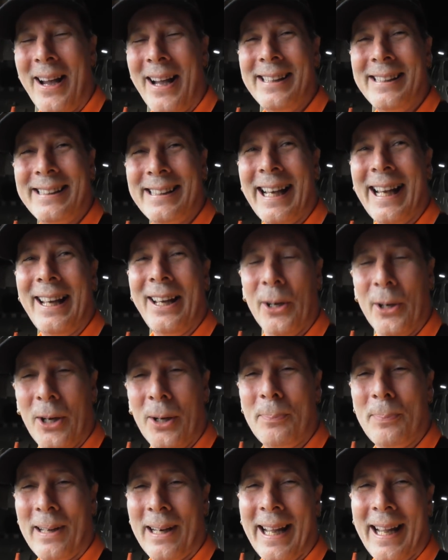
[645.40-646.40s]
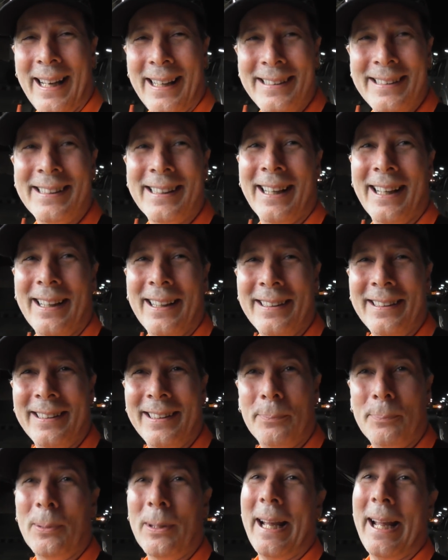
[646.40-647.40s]
I say her plans, you know,
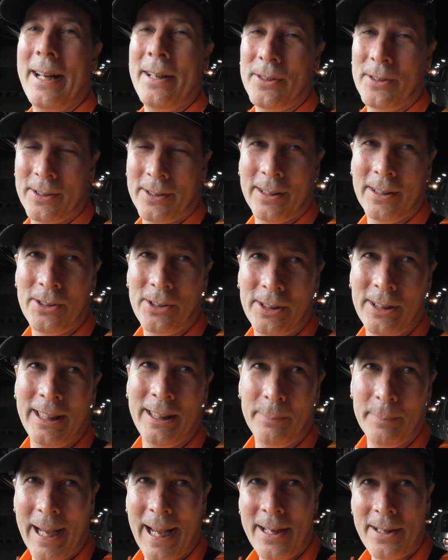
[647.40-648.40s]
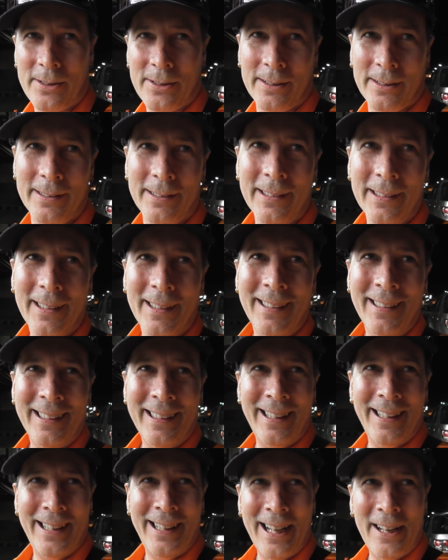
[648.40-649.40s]
the plans that she makes
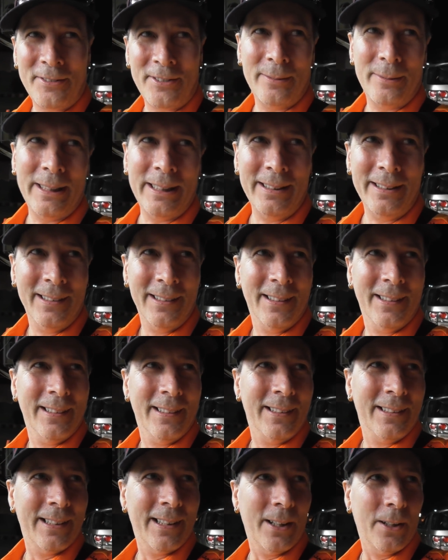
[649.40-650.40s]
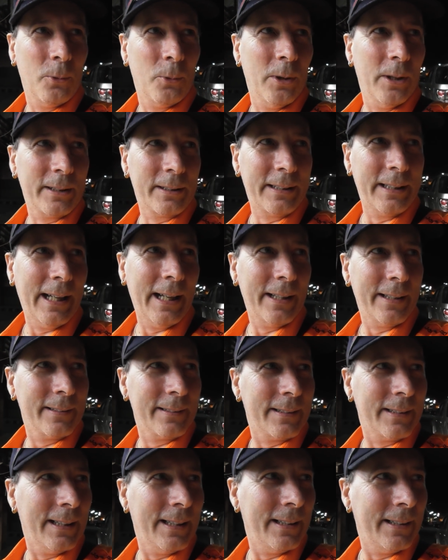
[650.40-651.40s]
have to be, you know, worked out.
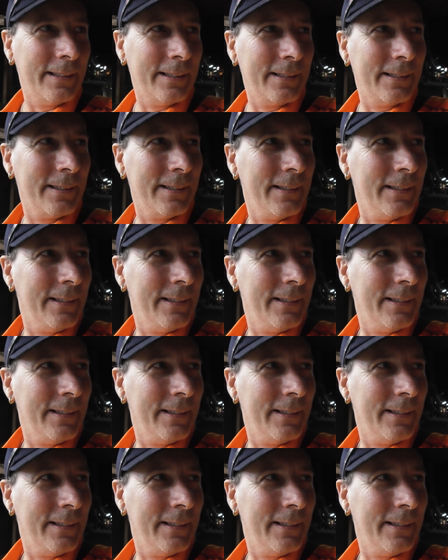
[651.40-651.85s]
And